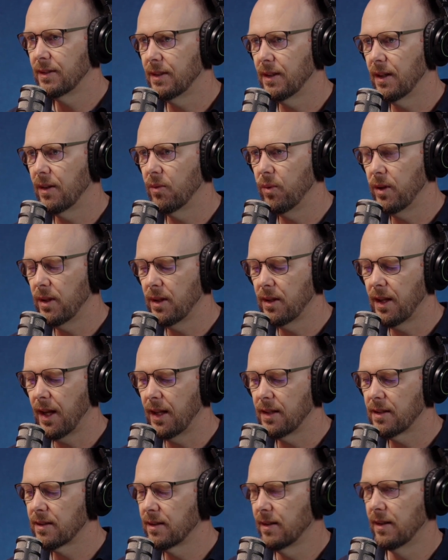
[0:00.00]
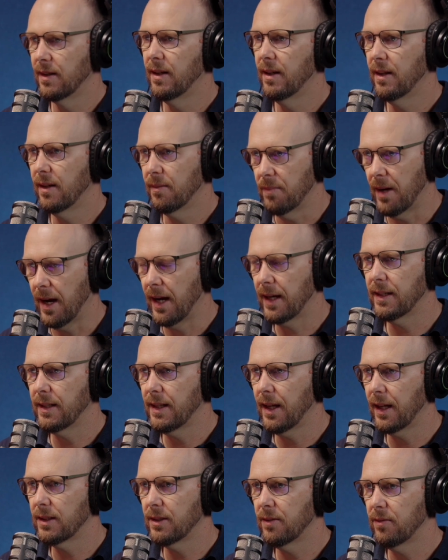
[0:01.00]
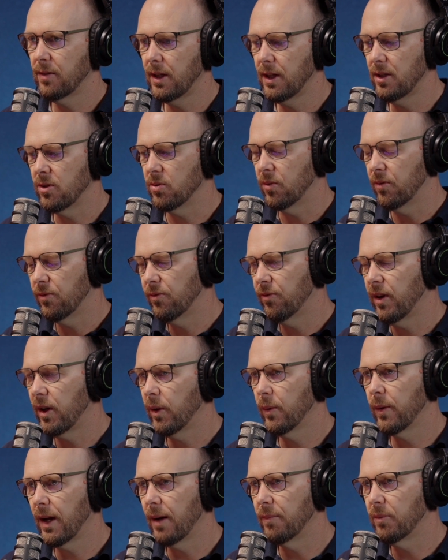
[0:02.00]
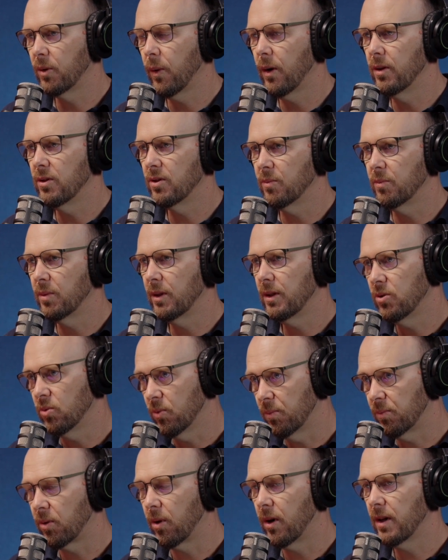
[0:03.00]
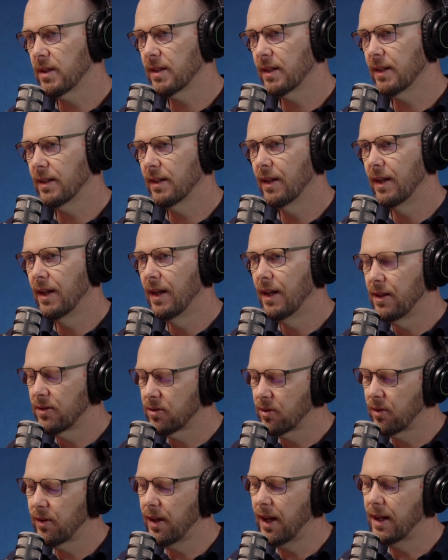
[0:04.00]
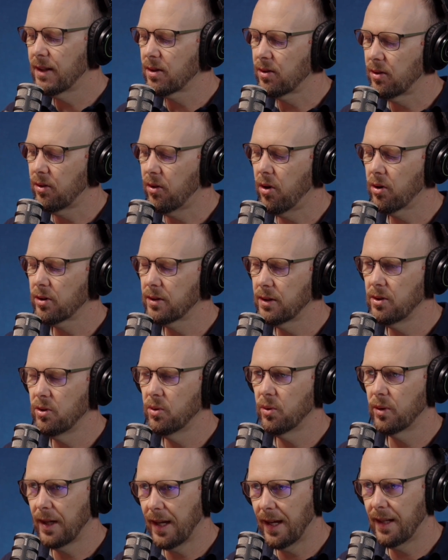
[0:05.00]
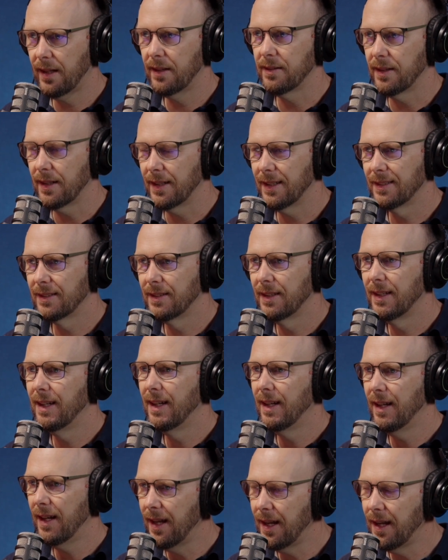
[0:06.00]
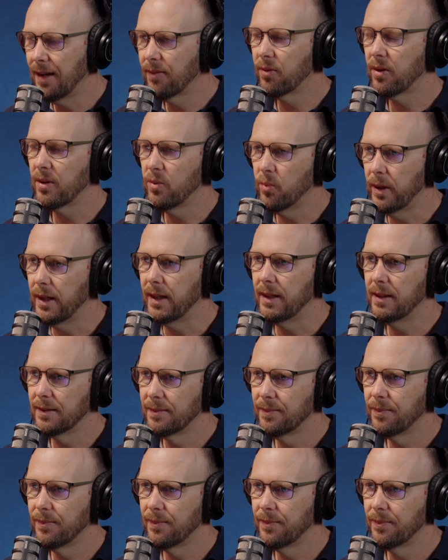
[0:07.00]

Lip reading: Whether that's marketing activities or following up quotes or bids or pricing. So that's locked in your calendar every week.